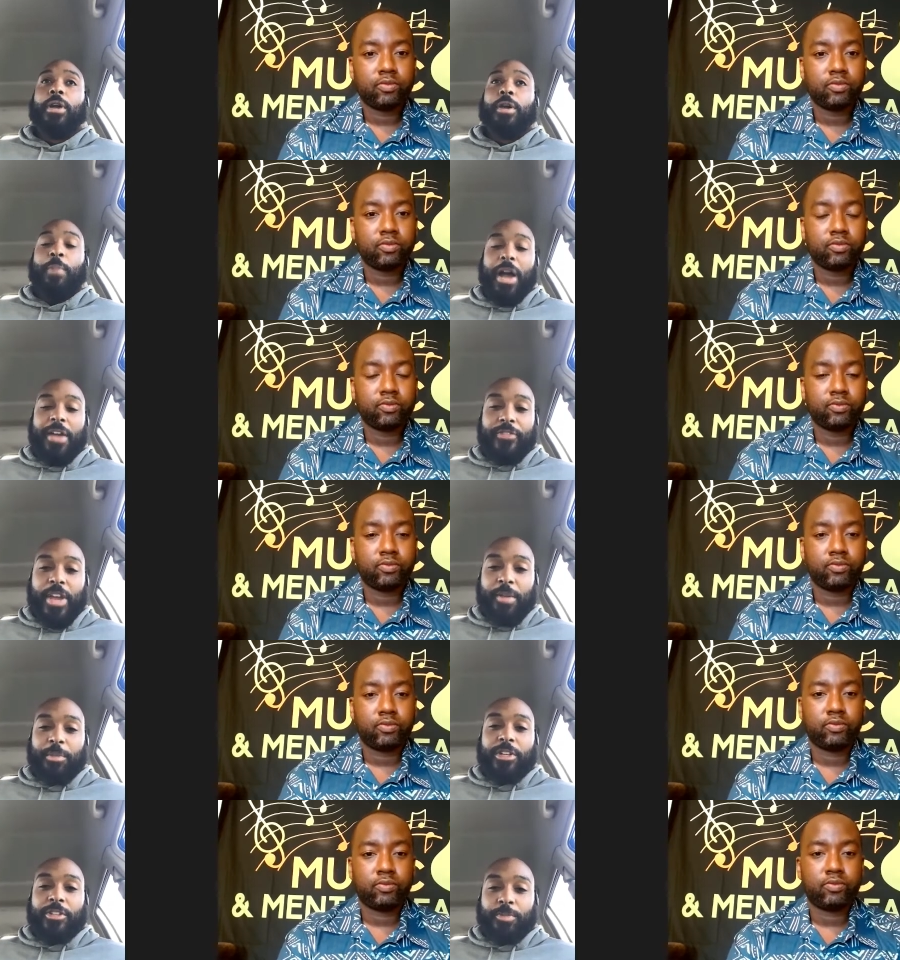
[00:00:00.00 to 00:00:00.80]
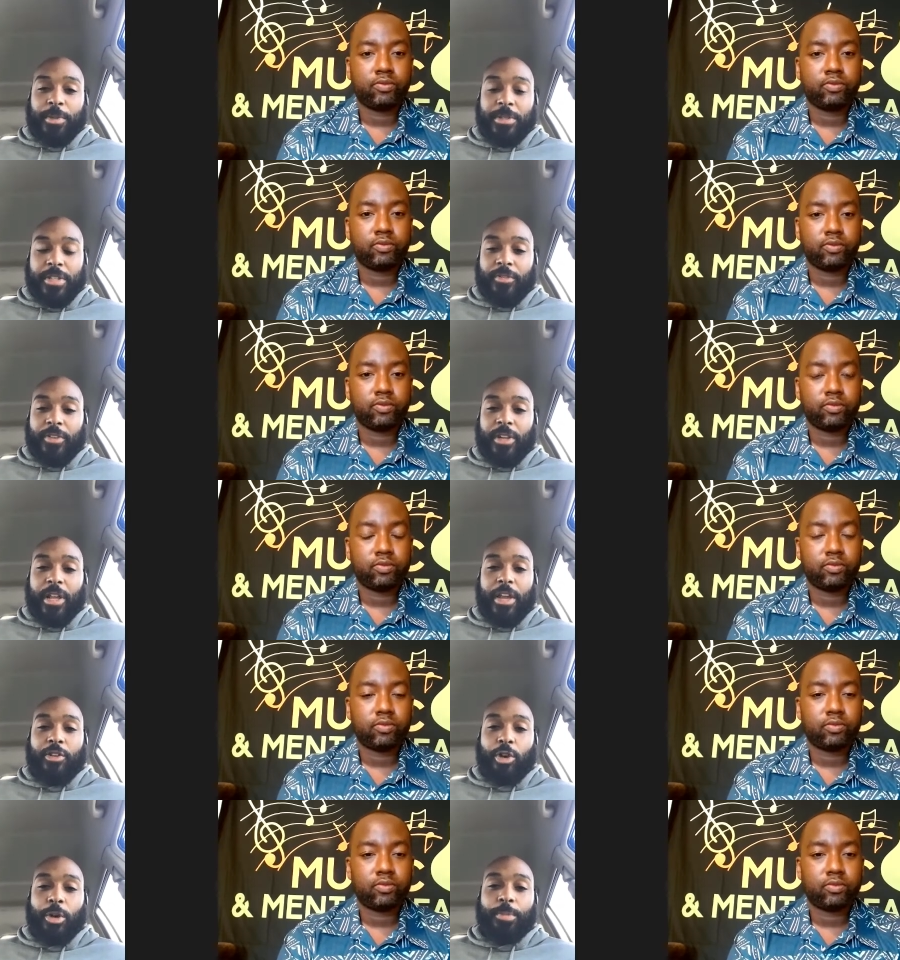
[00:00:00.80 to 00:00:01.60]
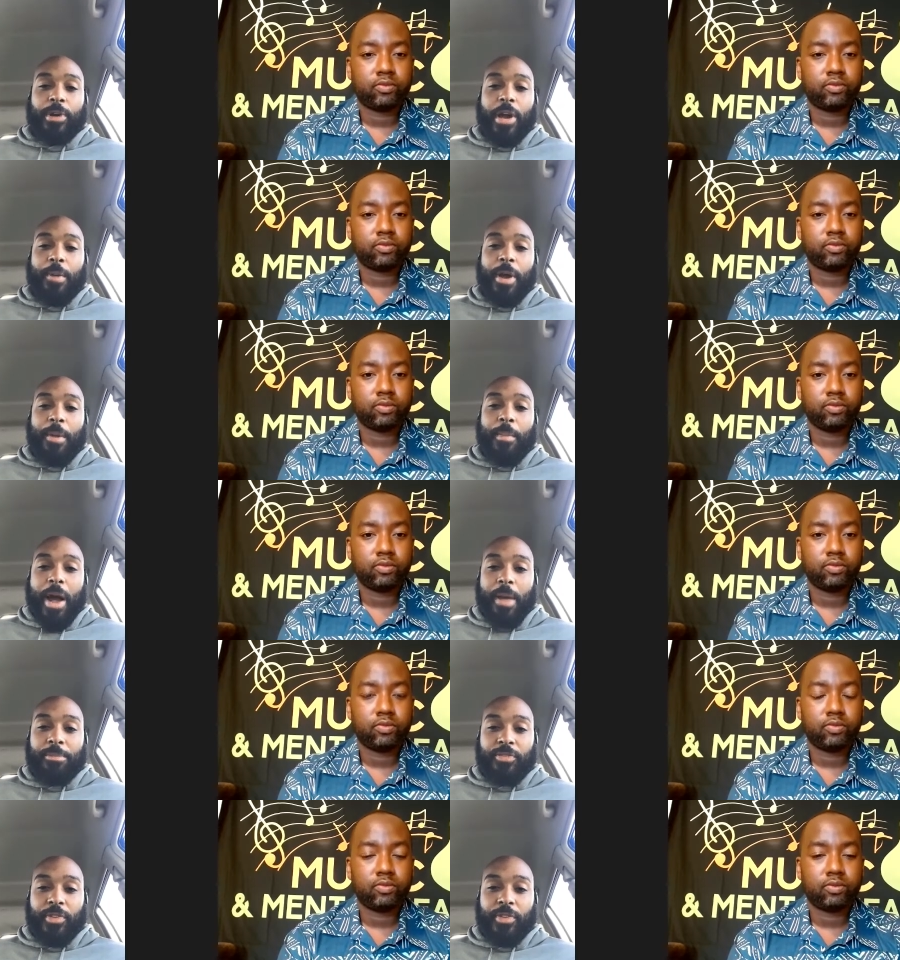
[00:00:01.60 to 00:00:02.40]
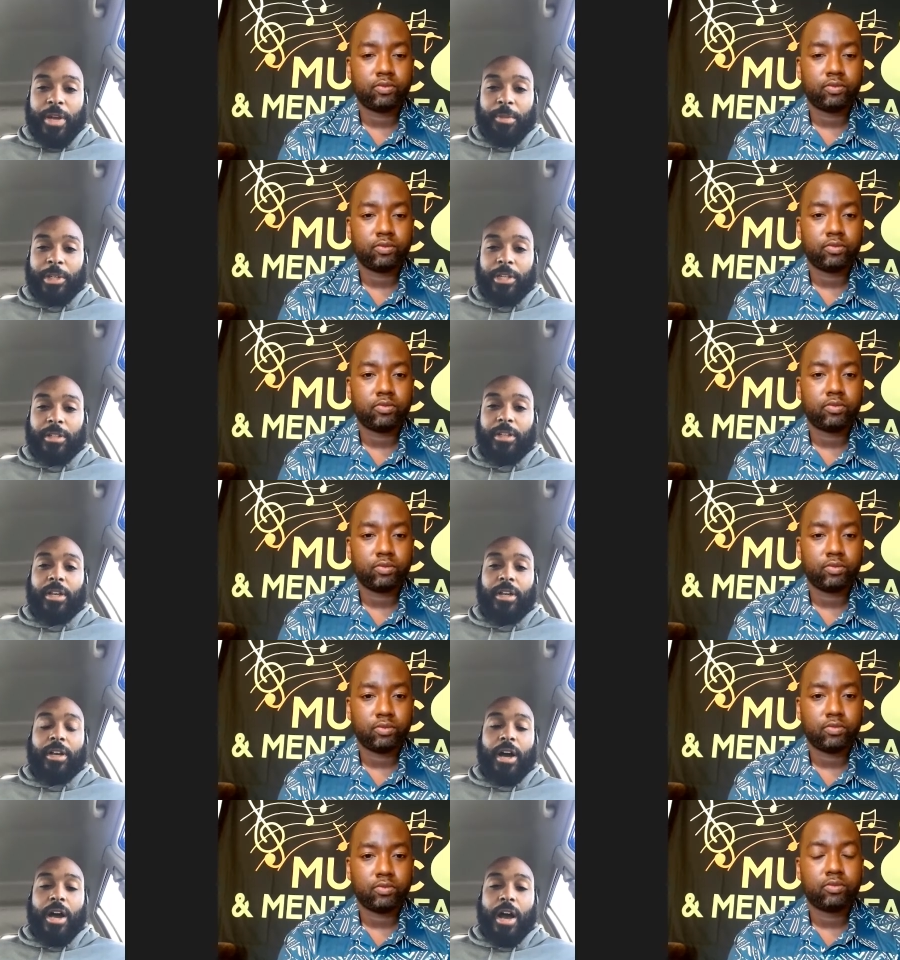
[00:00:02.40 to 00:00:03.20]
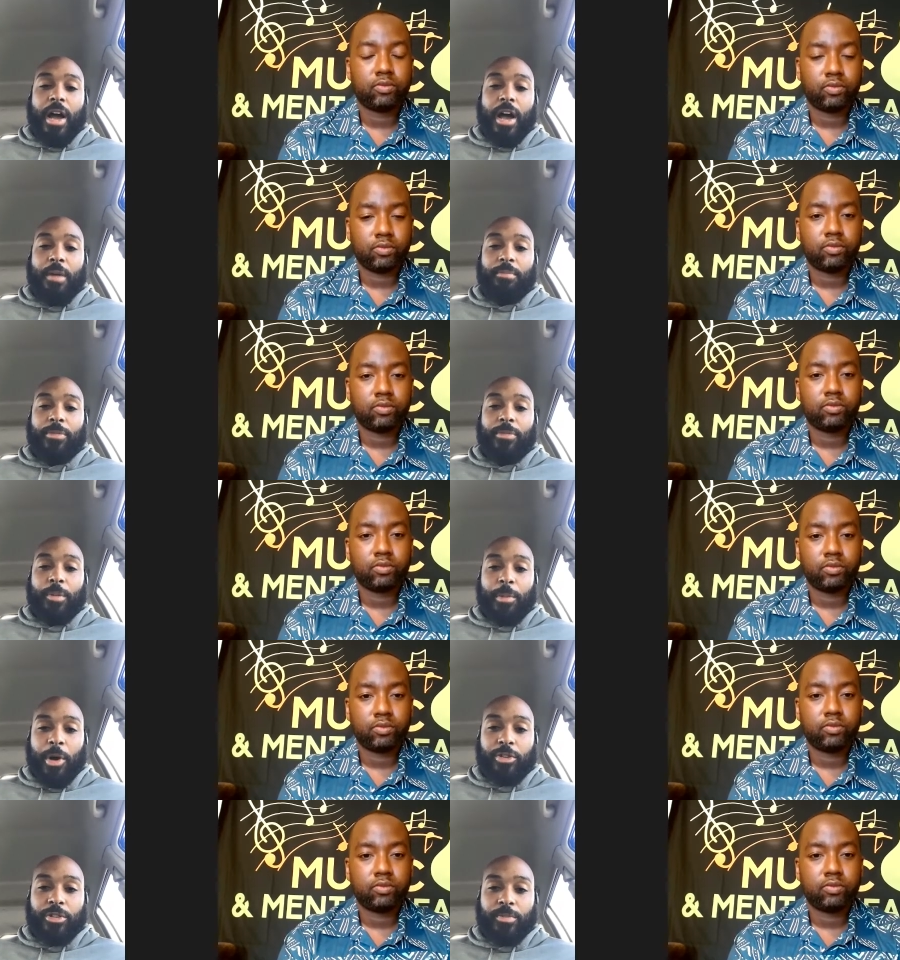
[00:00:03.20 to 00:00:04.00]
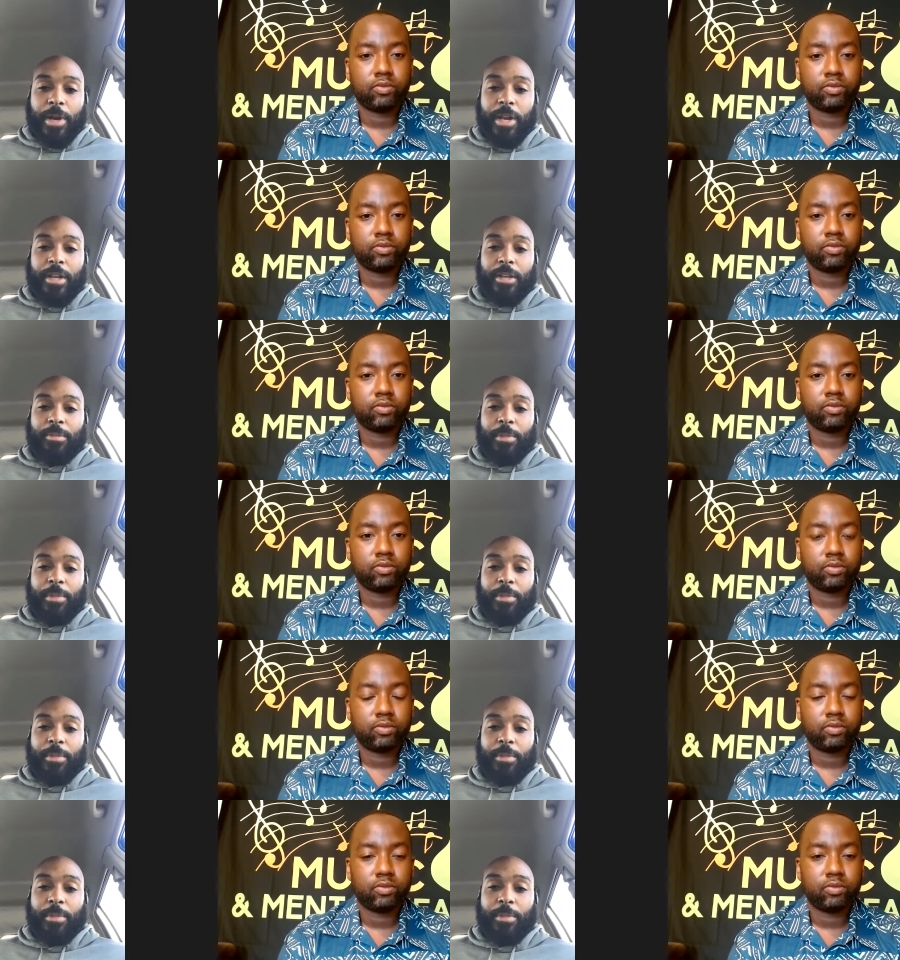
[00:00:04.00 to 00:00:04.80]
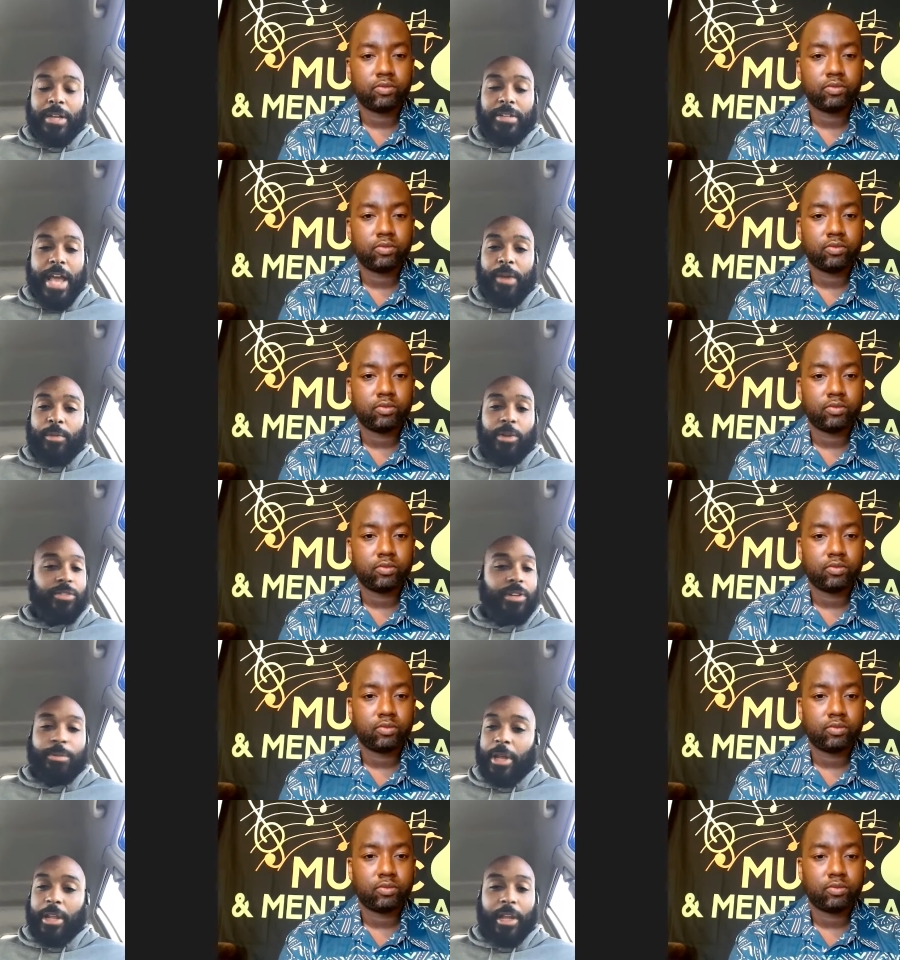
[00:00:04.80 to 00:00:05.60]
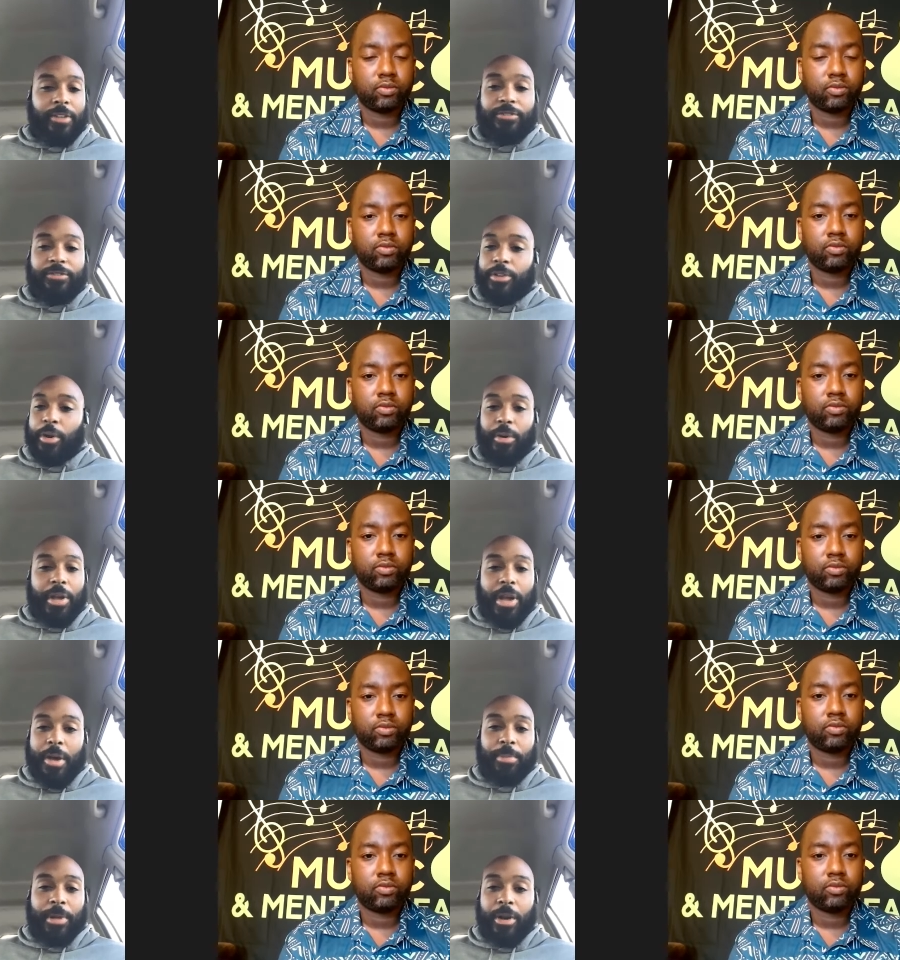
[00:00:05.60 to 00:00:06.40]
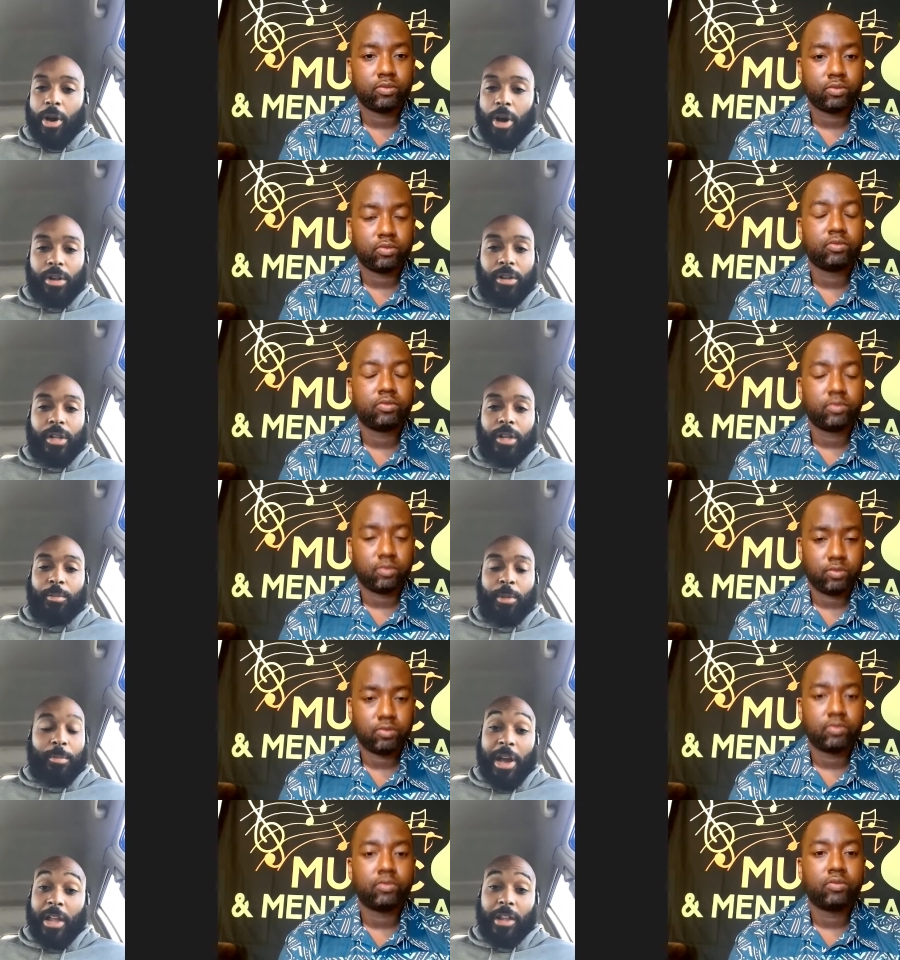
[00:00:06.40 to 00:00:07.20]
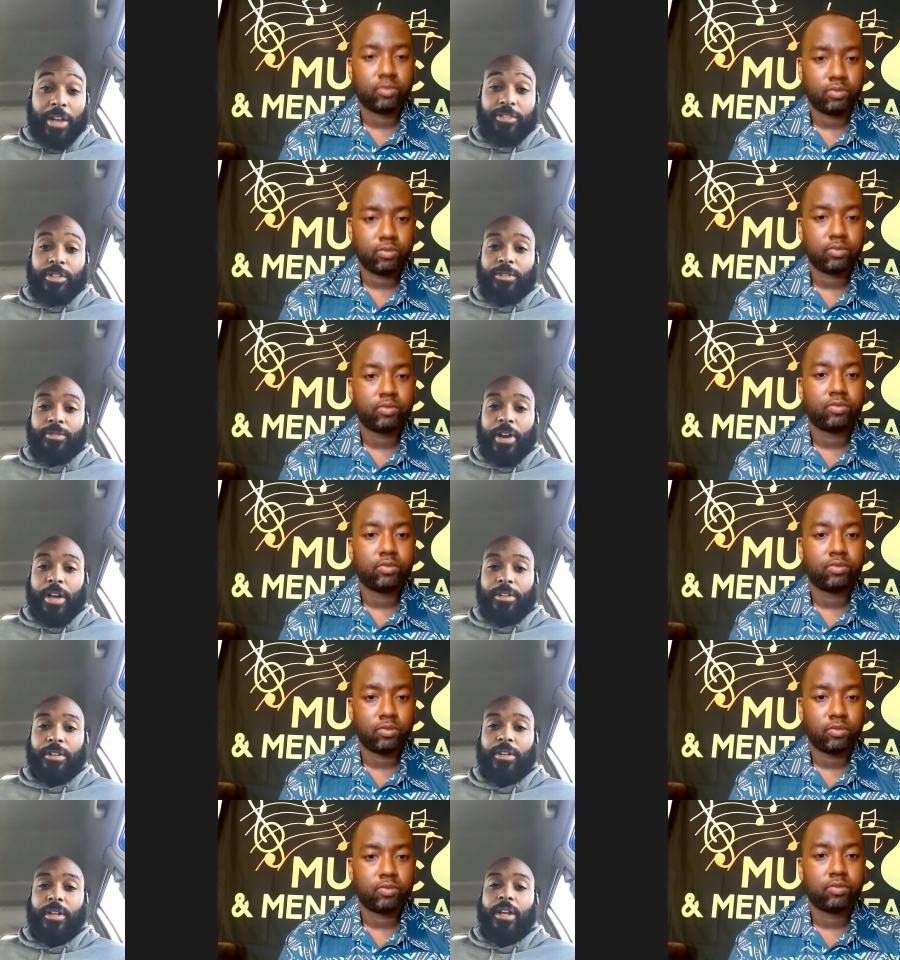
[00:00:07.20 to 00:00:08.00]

Speaker 1: in my family specifically, I grew up around my mom's family um, the most. My my dad wasn't in my life growing up at all, my biological father.